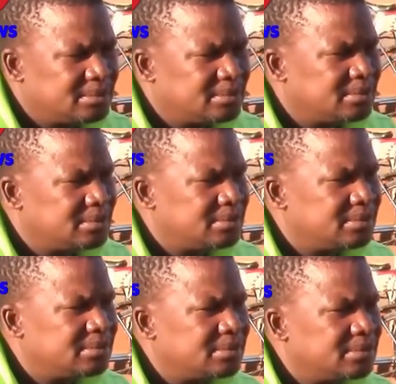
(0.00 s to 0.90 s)

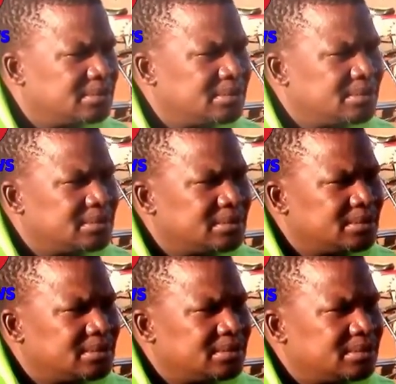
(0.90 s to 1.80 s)

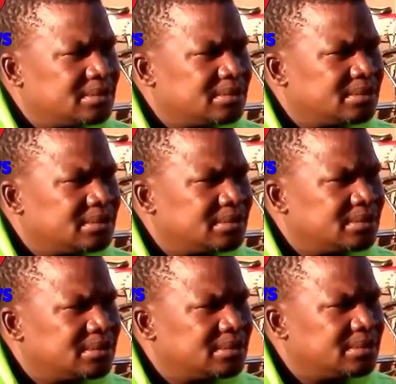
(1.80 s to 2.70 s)

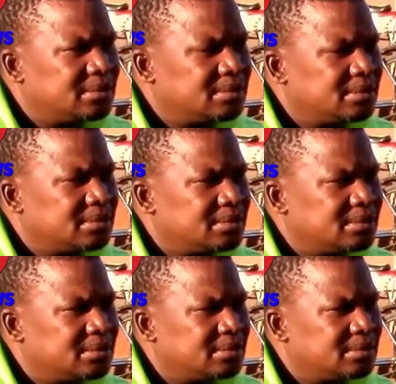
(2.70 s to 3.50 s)
(silent)